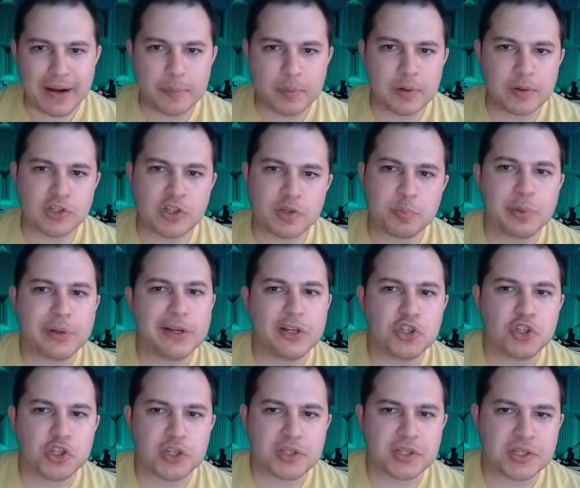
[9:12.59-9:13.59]
I'm going to just play
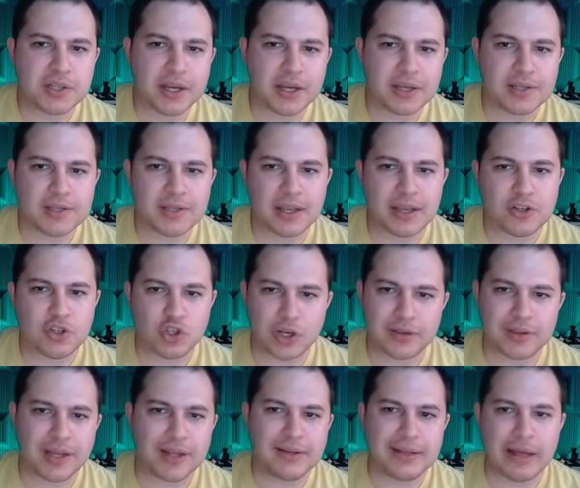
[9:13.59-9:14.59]
G6 and
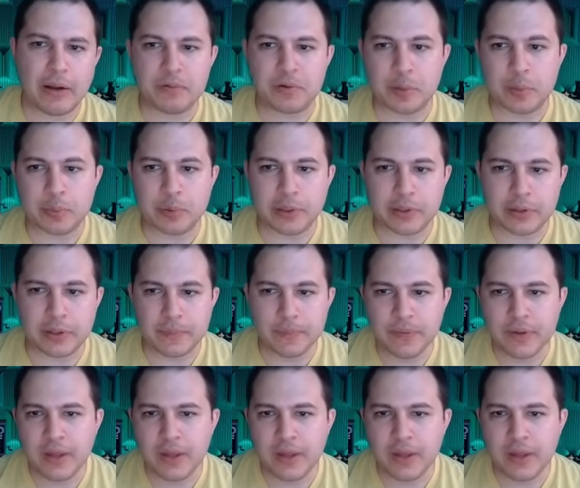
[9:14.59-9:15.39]
shut that down completely.